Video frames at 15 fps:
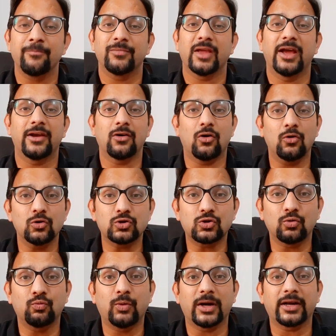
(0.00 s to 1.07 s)
and
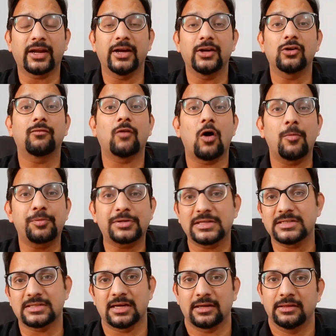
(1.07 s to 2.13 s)
also what kind of
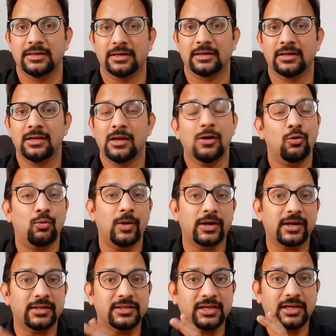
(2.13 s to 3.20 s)
options are there, what
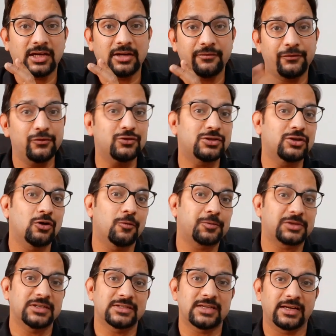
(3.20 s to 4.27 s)
are the confusing
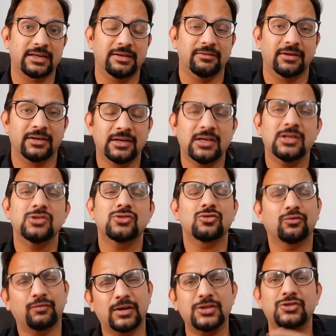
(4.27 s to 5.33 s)
options are given. So
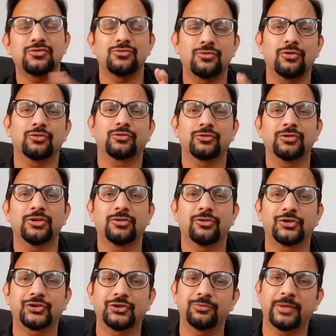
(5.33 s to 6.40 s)
once you go through the
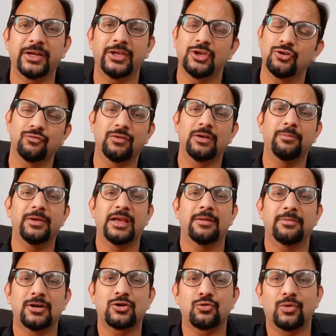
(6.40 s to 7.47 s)
question bank, you will be
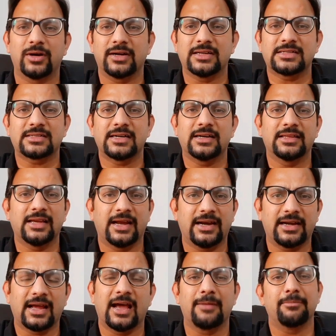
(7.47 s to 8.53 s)
able to understand the
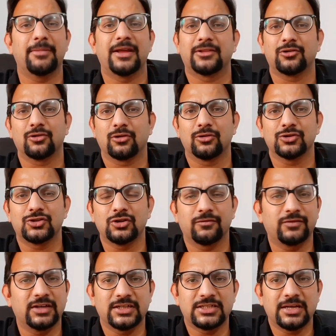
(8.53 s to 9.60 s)
entire methodology of
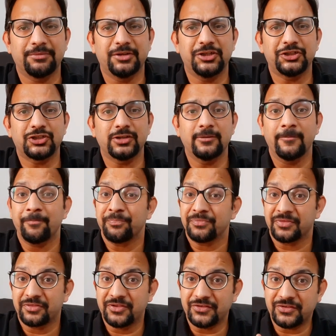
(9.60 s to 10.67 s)
the examination.
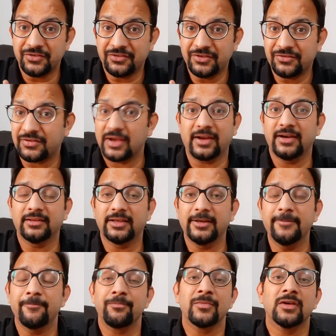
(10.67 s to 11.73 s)
This is the second
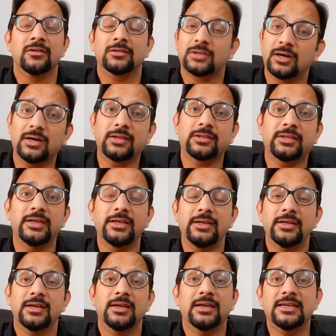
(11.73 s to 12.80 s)
thing. Third
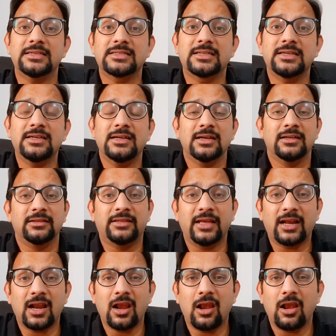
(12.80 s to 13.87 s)
thing is there
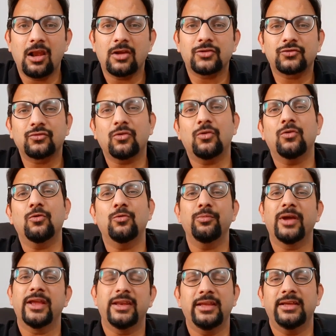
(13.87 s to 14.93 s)
are so
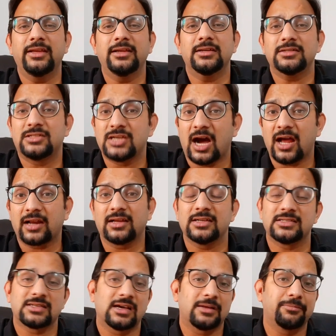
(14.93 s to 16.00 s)
many
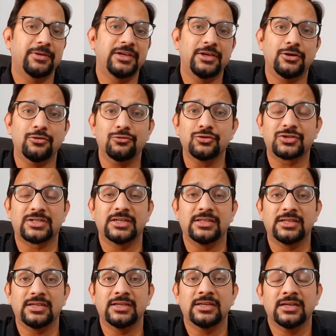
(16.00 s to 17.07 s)
jargons are being used in
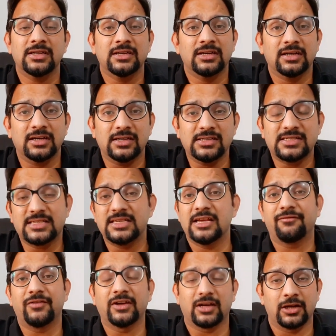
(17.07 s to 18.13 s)
the
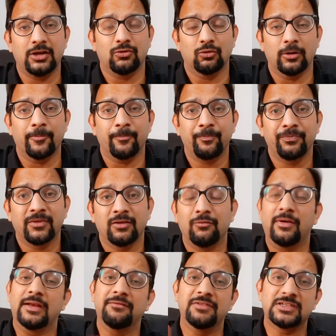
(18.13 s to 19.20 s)
CFE curriculum.
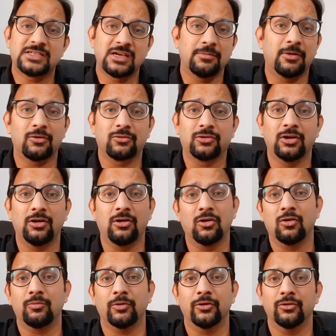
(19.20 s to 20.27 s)
When we say about the
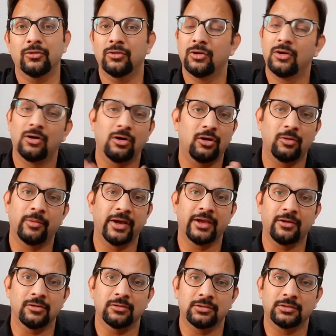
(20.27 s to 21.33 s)
law module, oh my
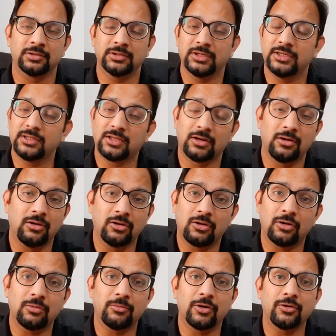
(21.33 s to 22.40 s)
god, in the
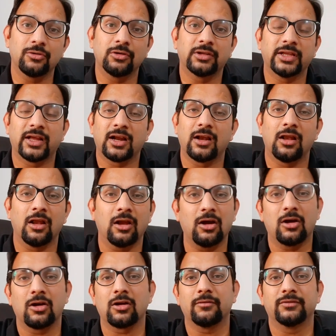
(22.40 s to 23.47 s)
law module there are a
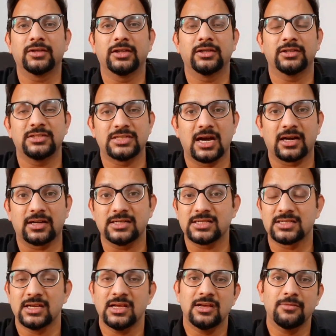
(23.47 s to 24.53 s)
lot of the jargons,
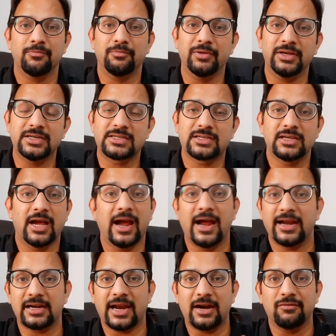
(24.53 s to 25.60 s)
be it
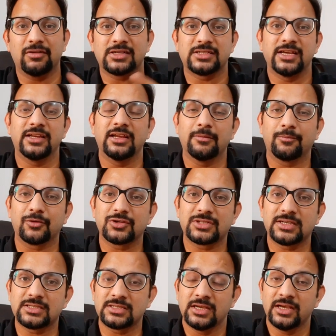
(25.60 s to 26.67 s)
adversarial
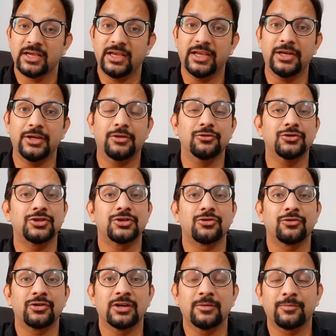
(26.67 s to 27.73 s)
process,
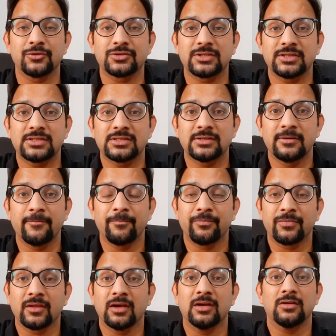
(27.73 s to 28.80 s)
inquisitorial process,
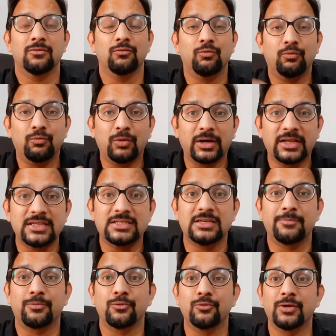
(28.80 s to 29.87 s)
what is the
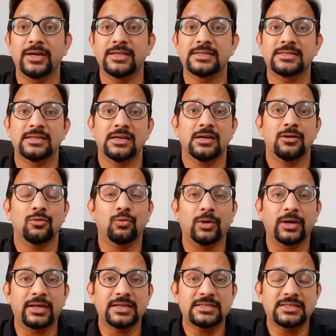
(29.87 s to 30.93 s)
prudence,
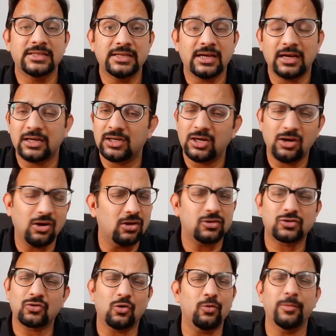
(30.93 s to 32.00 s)
what is the
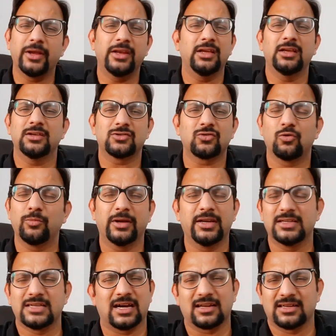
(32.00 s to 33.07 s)
so many
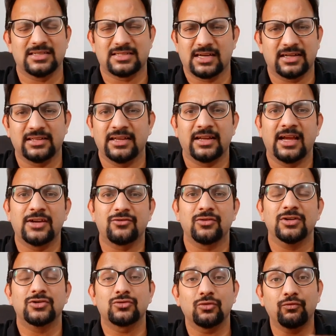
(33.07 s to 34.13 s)
jargons are there
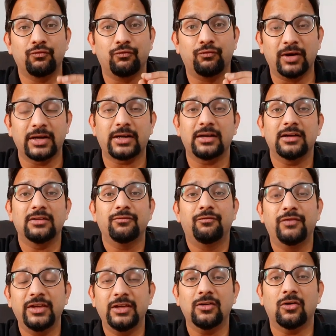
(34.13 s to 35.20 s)
actually. So what
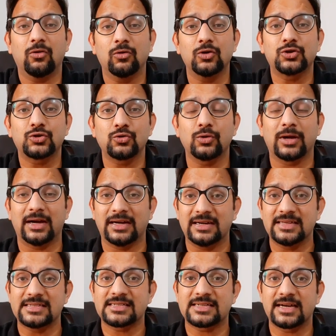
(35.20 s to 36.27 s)
we all should
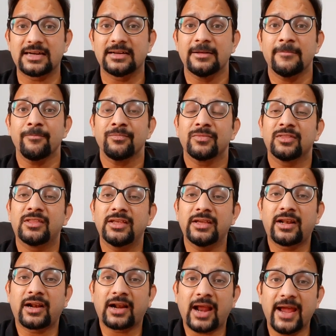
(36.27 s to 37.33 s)
understand the
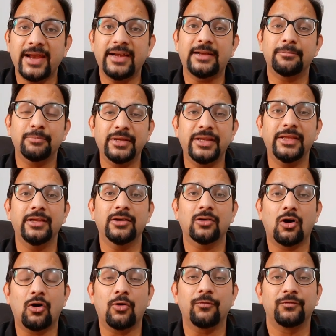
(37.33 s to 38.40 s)
right meaning
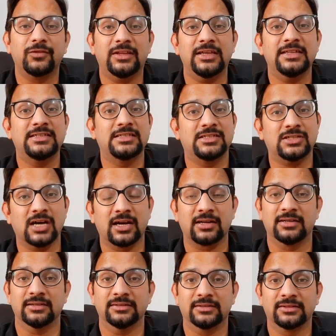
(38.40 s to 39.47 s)
of these
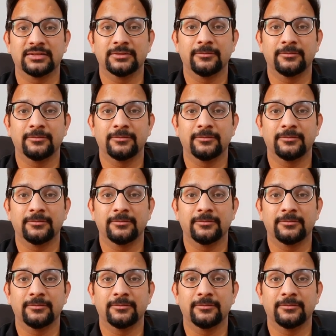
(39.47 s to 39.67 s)
jargons,